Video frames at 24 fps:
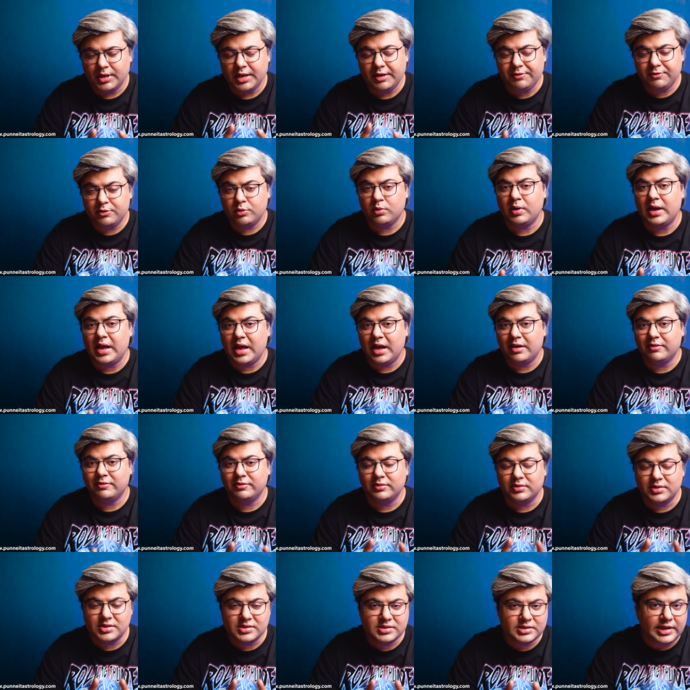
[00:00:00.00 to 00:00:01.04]
If you
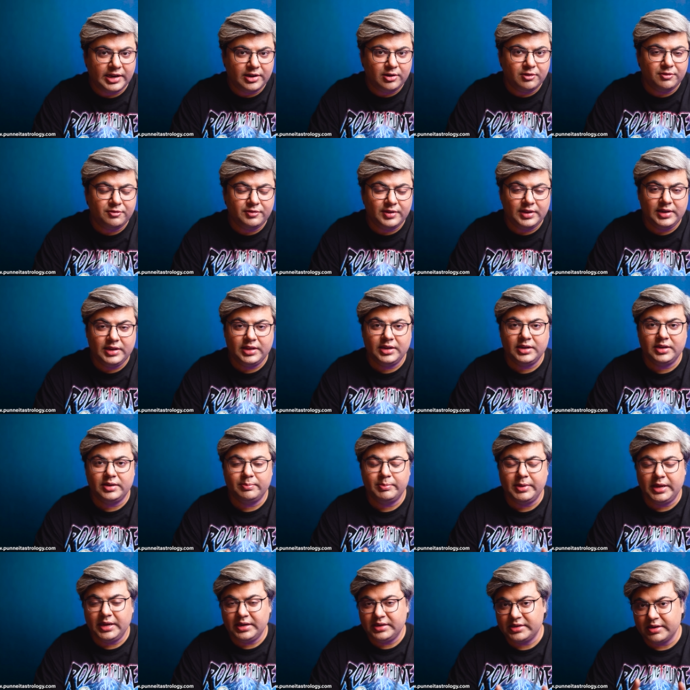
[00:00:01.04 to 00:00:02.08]
have this kind of feeling
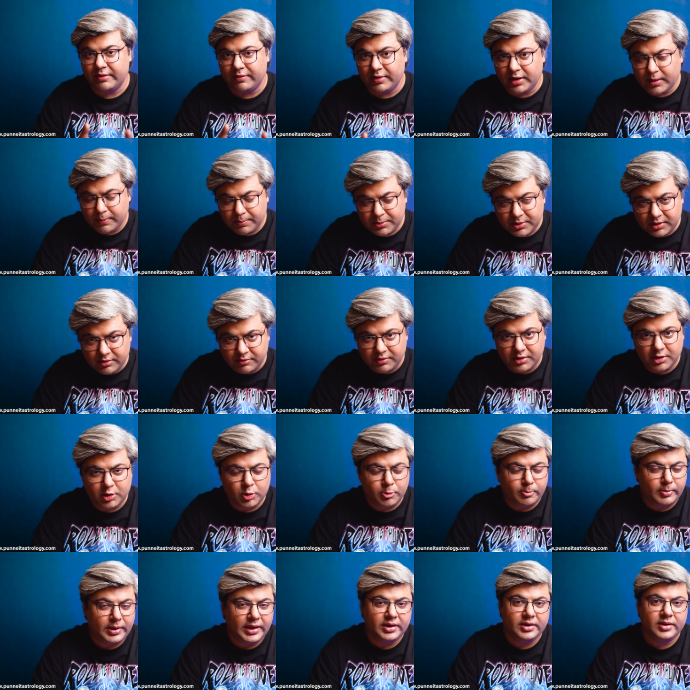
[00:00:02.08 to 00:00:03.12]
being developed in
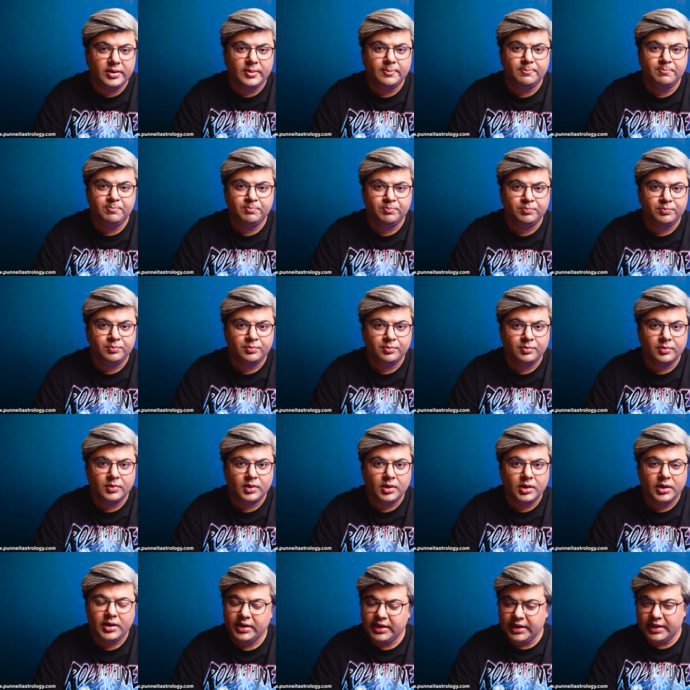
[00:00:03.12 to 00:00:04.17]
your mind,
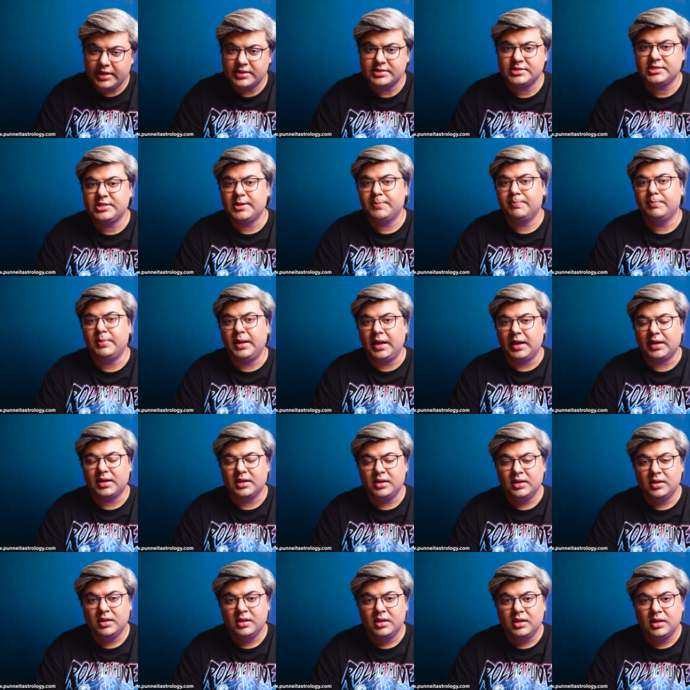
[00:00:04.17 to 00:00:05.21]
take a step back
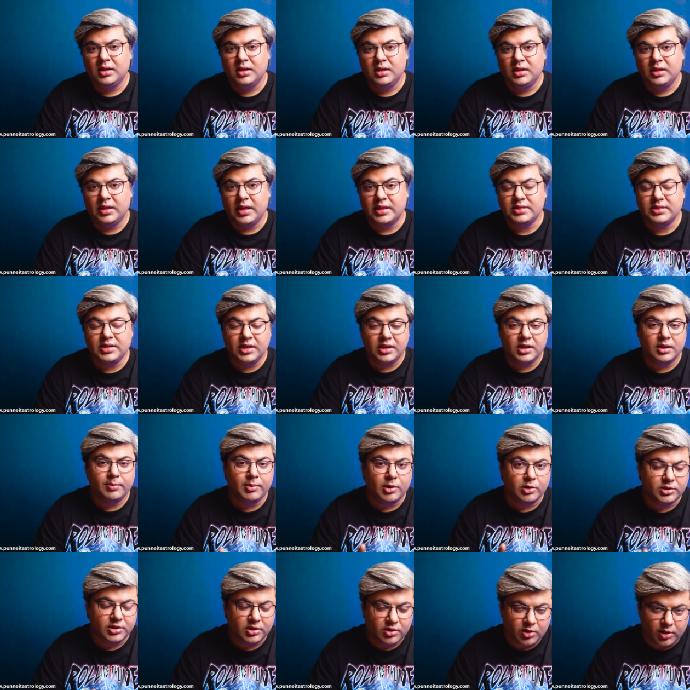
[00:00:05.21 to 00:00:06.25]
and think
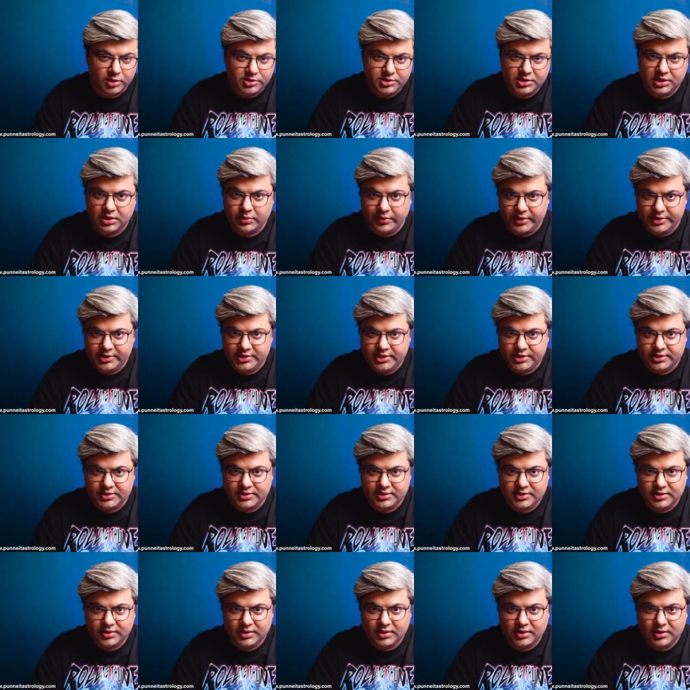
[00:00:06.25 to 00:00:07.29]
about the
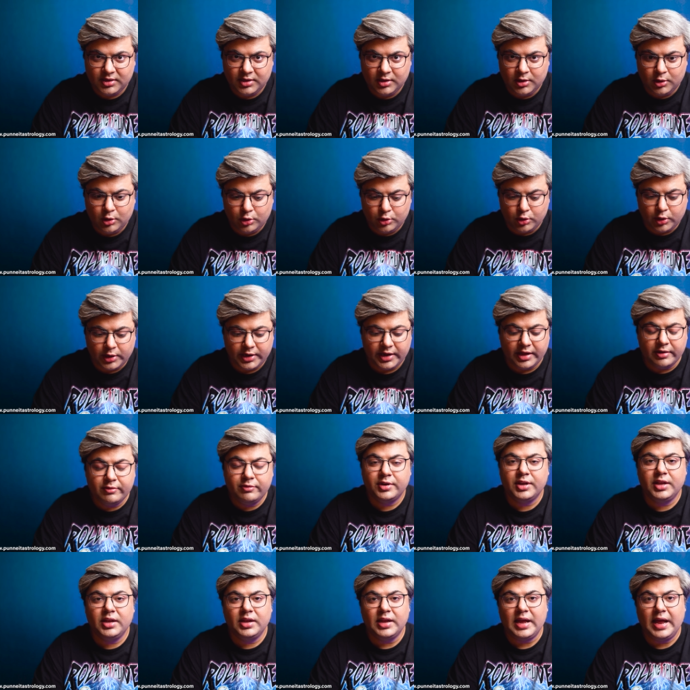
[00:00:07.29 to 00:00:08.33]
consequences. Not
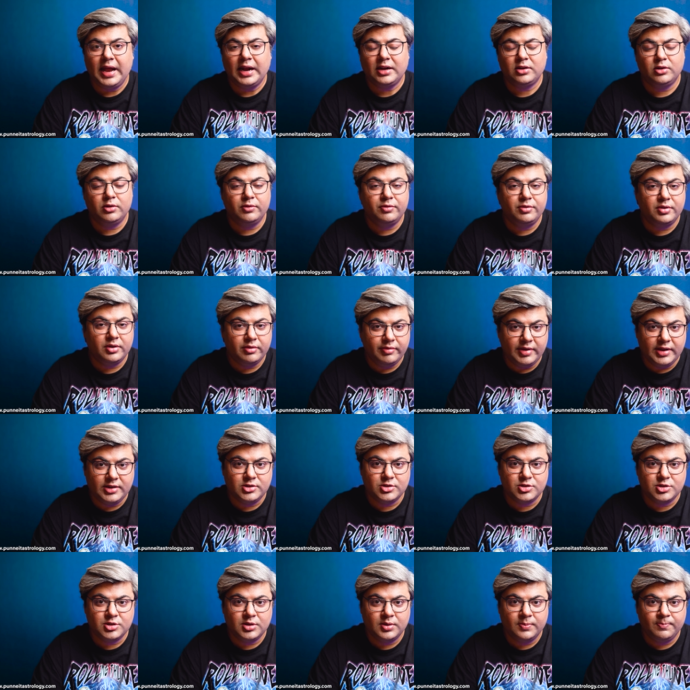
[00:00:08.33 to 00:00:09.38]
every act of
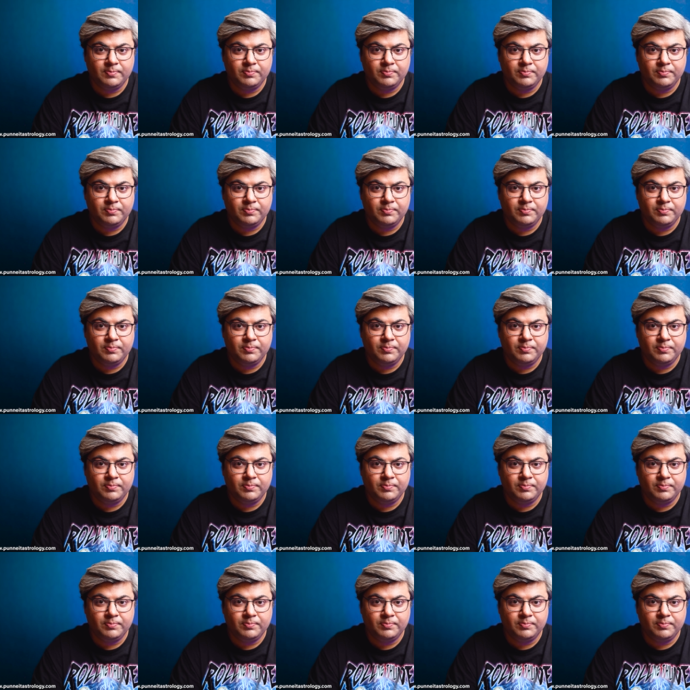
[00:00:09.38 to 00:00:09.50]
revenge